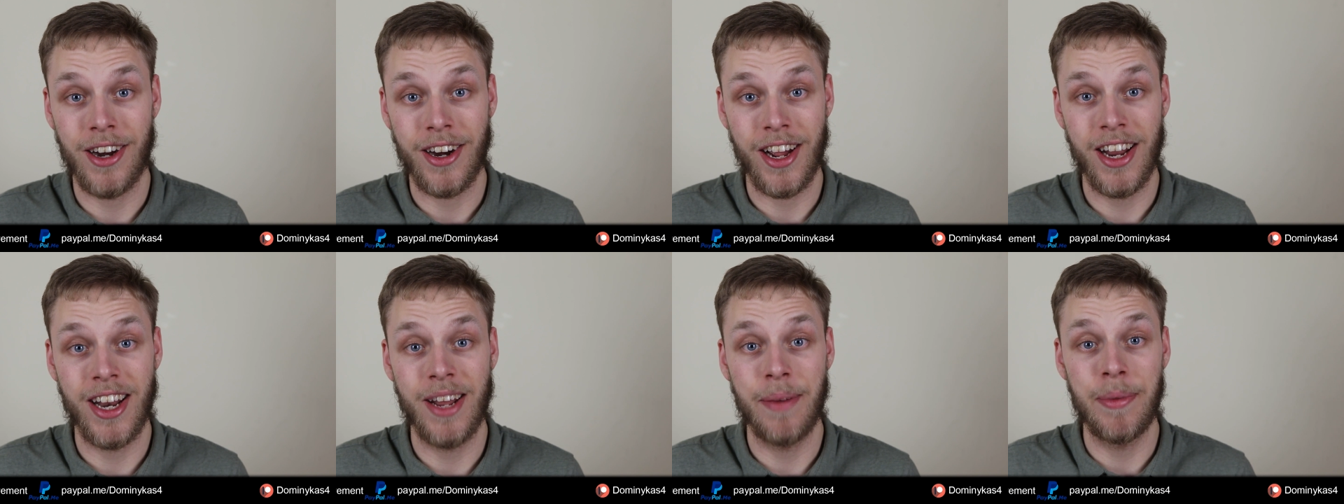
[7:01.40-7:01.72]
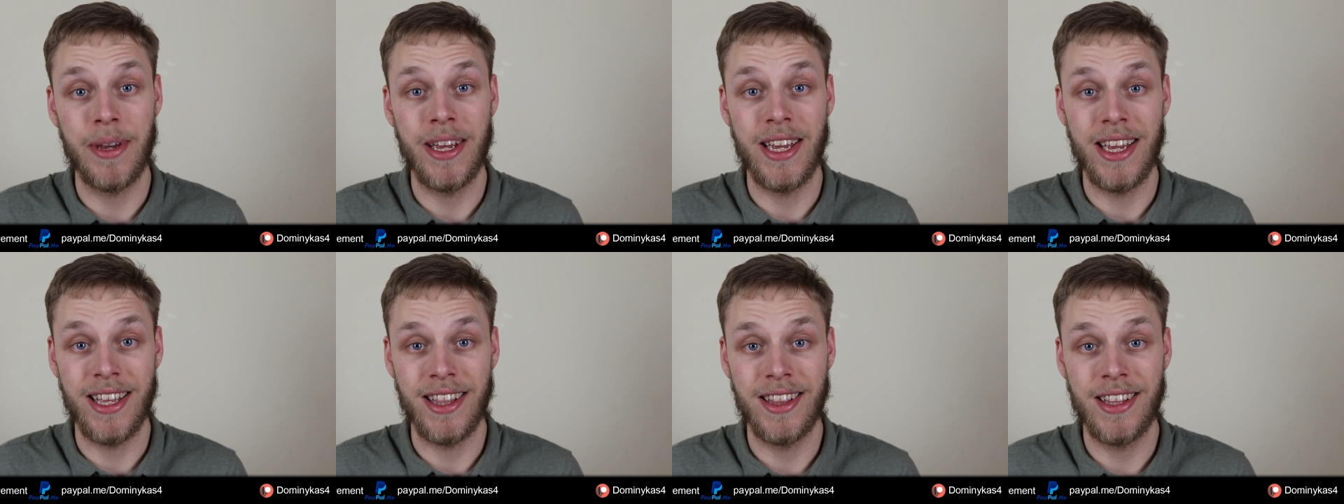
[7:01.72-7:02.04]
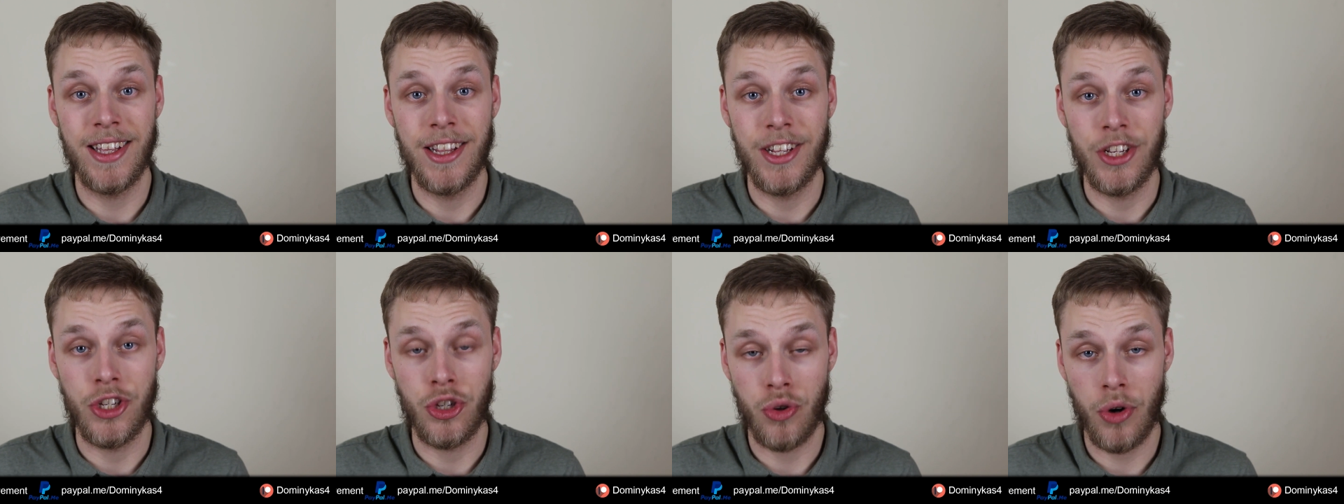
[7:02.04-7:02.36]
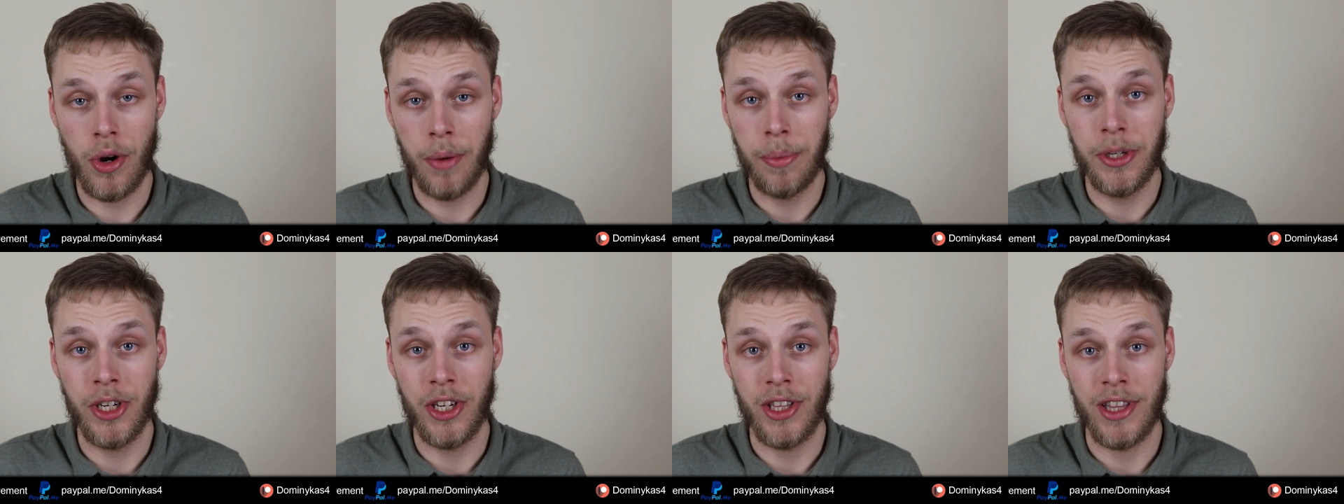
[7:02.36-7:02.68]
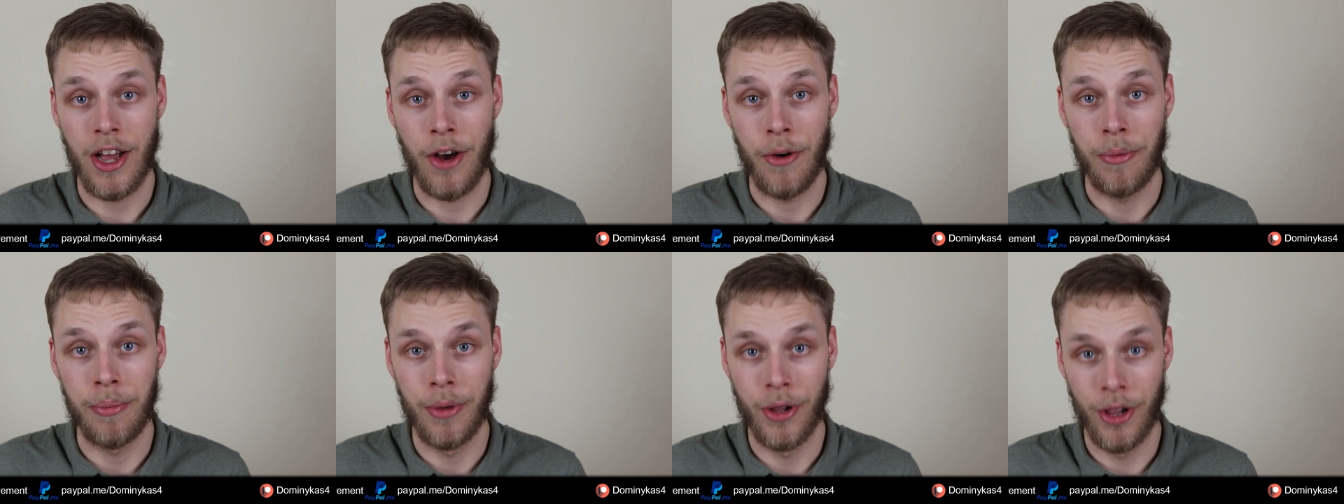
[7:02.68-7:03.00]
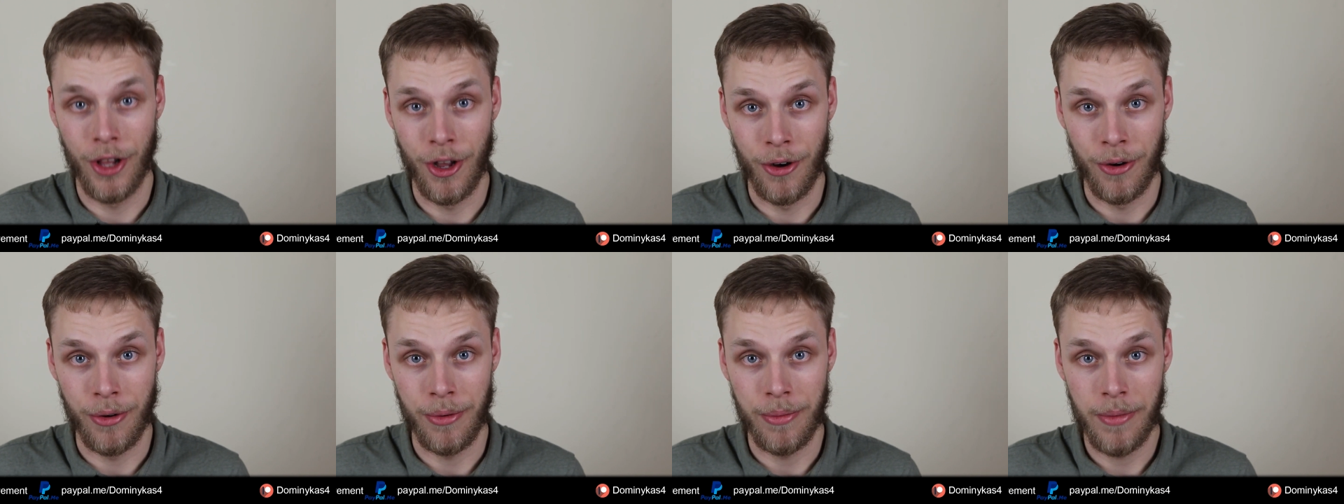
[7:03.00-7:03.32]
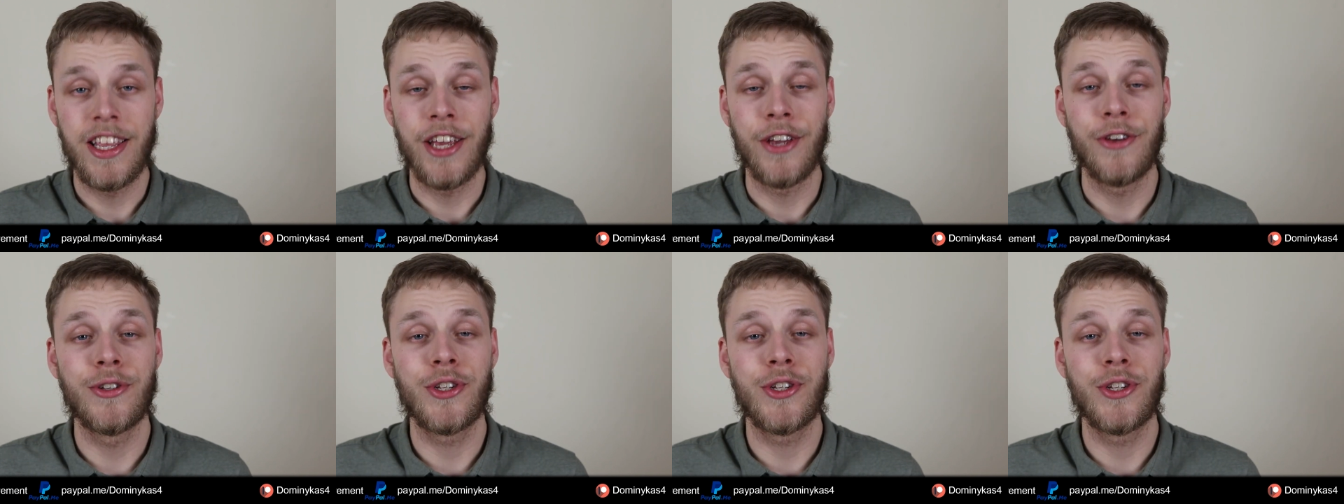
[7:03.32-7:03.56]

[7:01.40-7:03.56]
are gonna be in the description down below.